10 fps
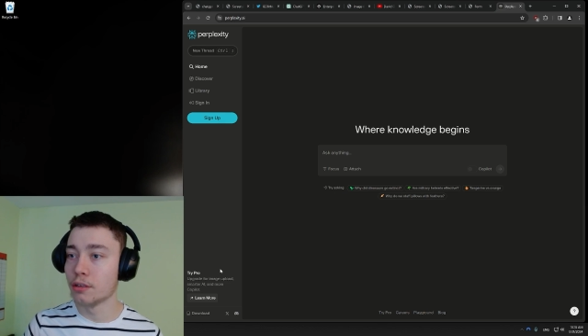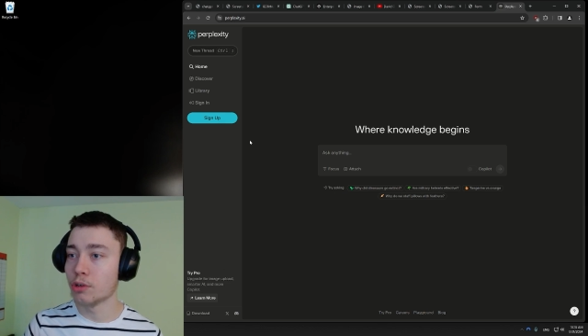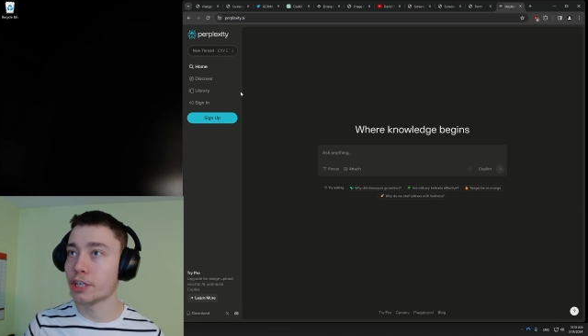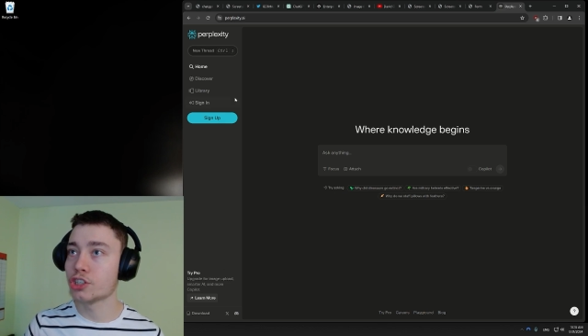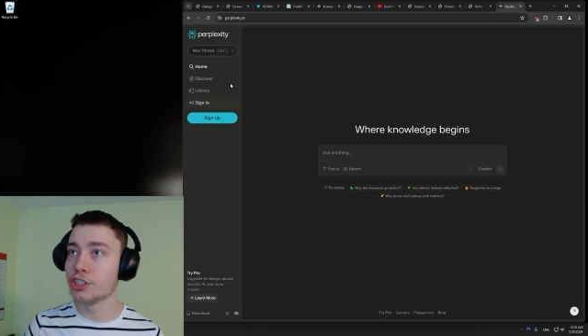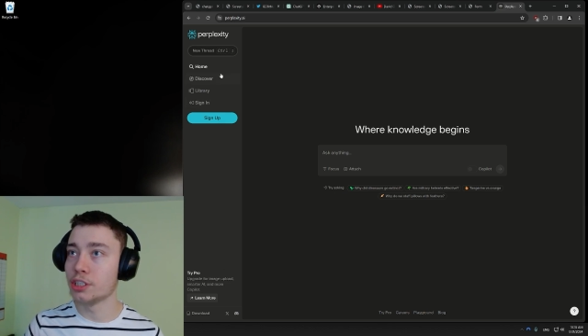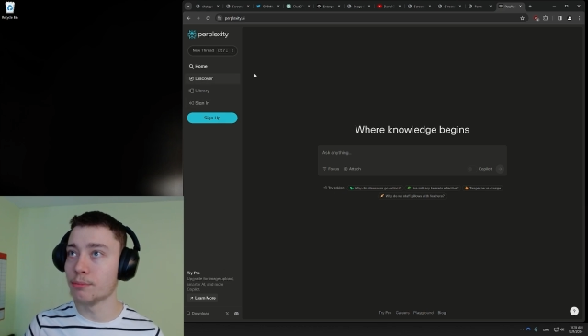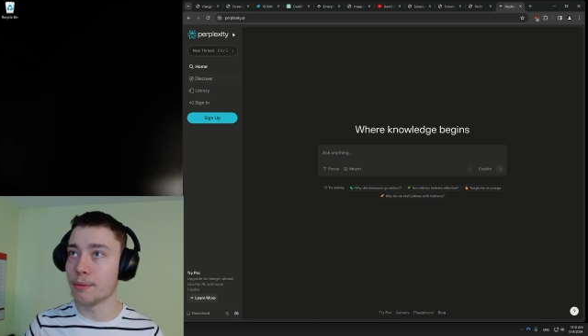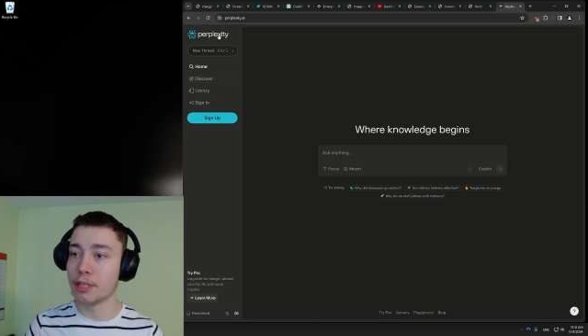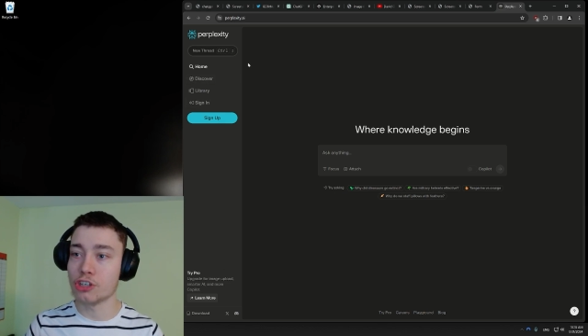Well, actually, see,
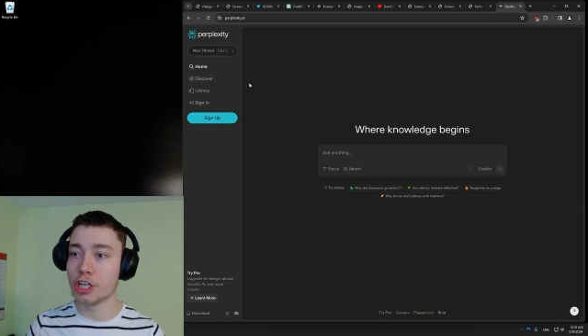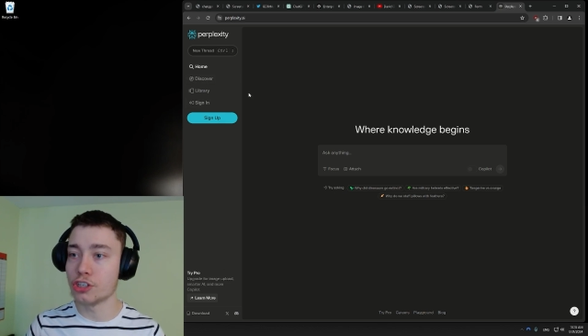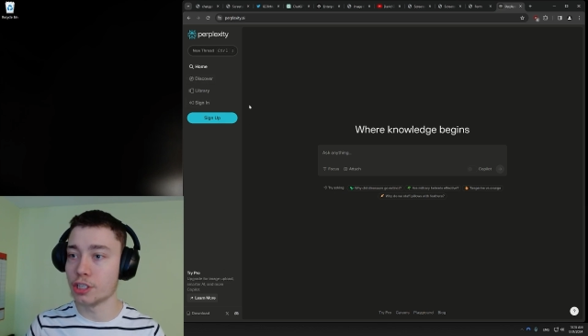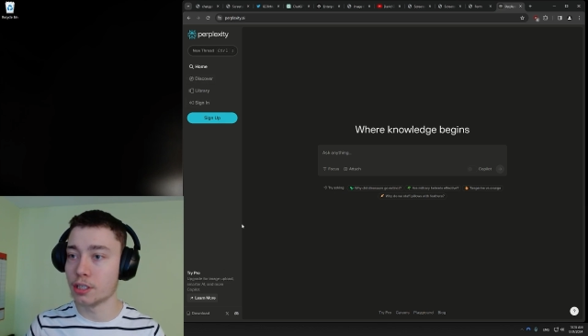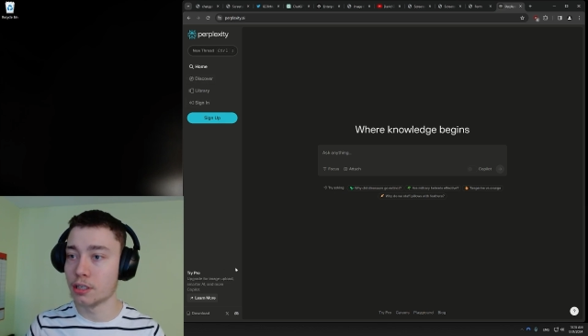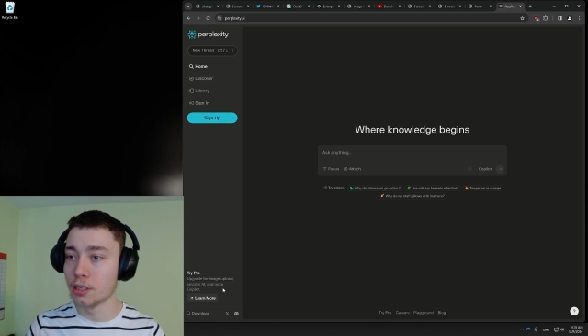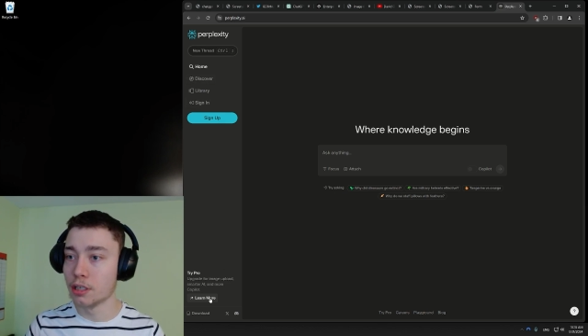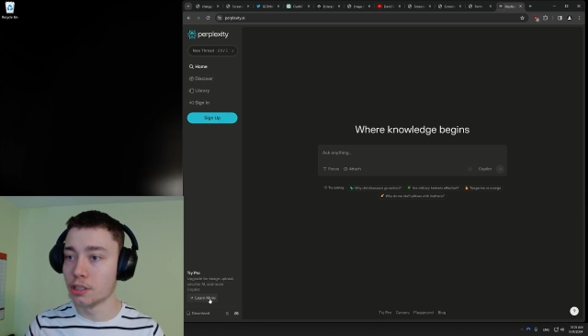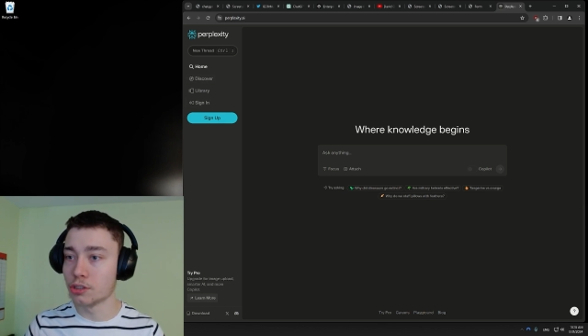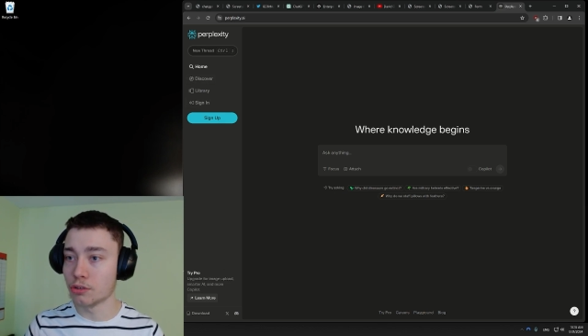maybe they changed it.
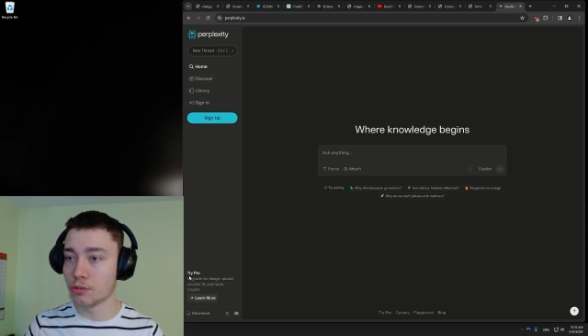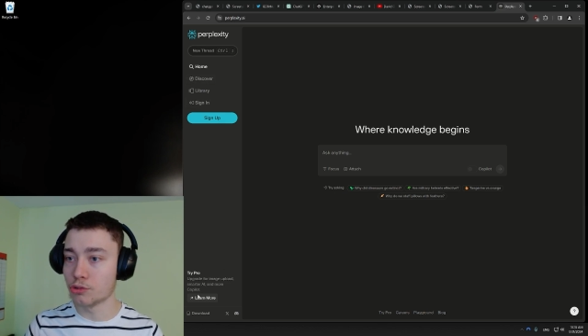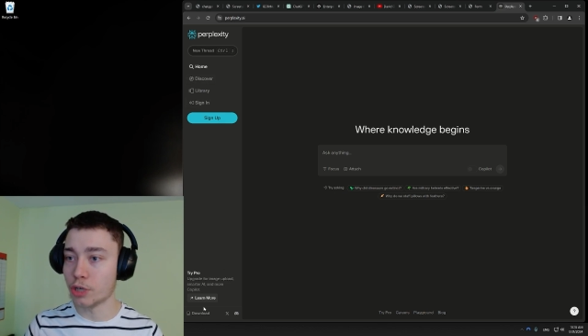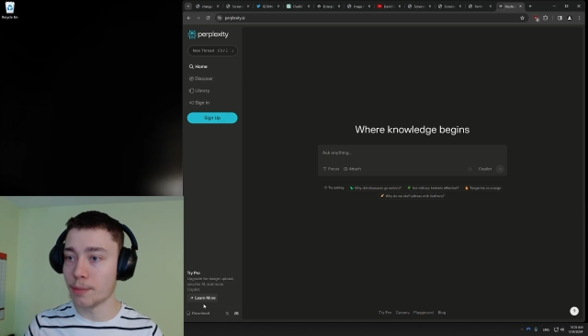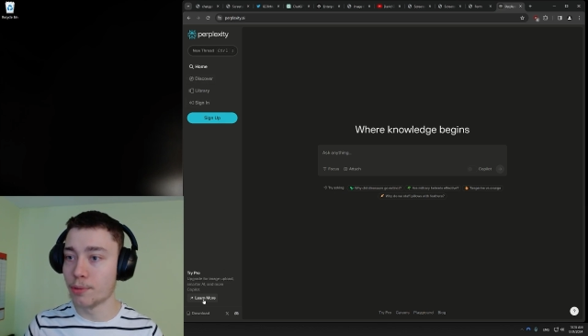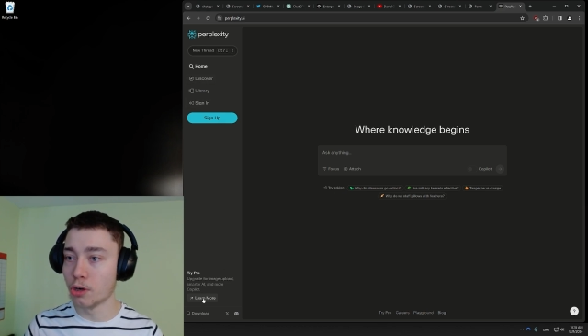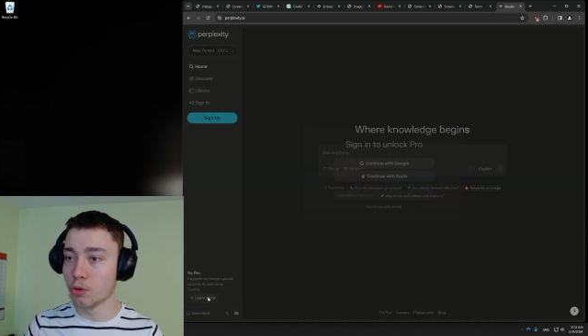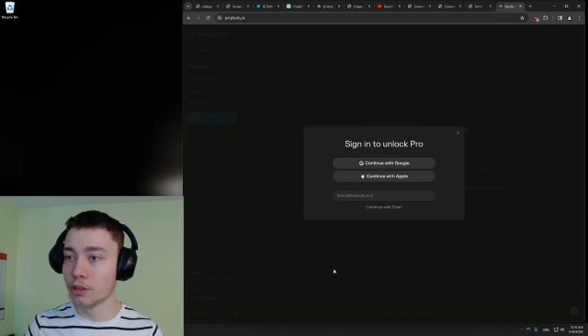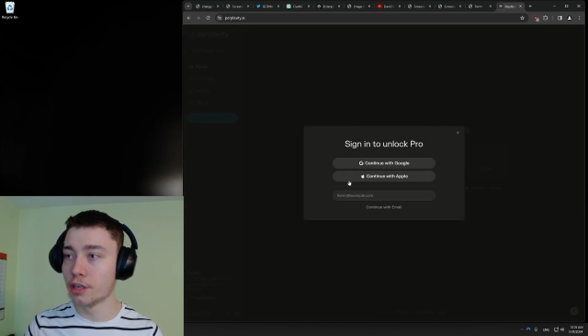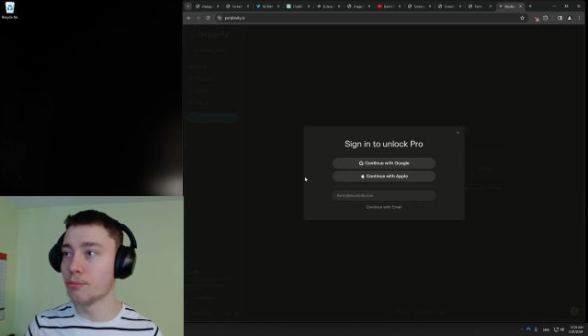So try Pro,
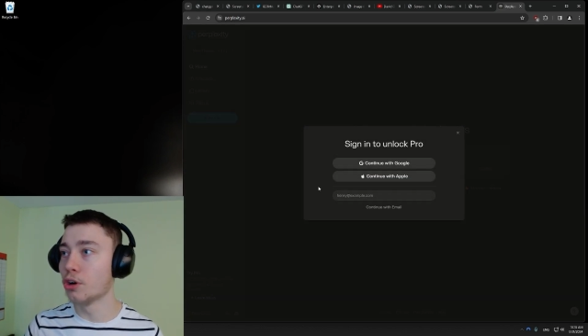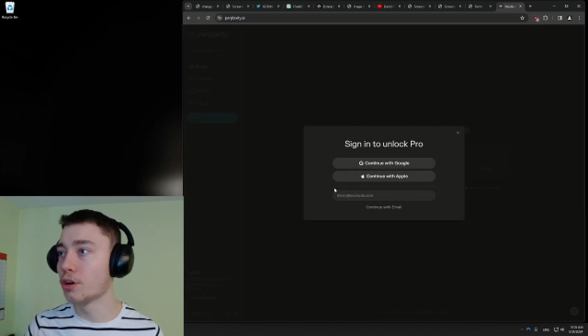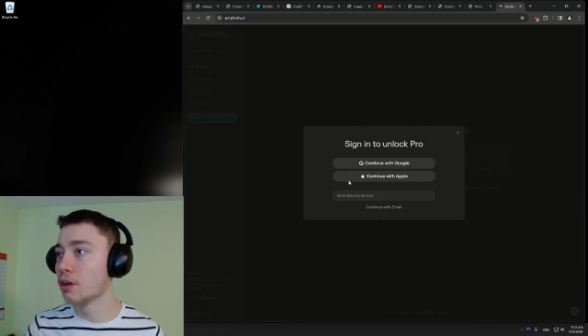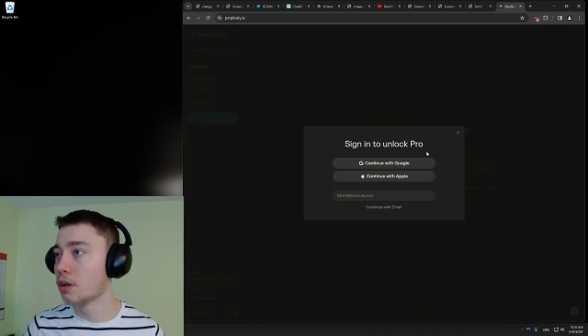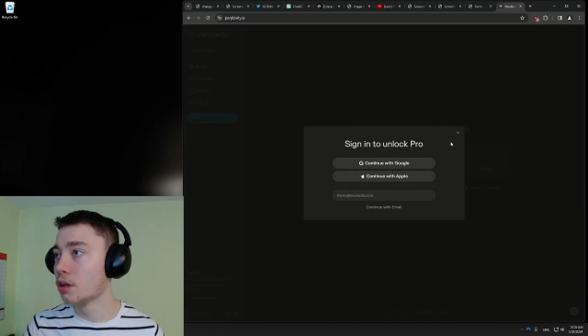learn more.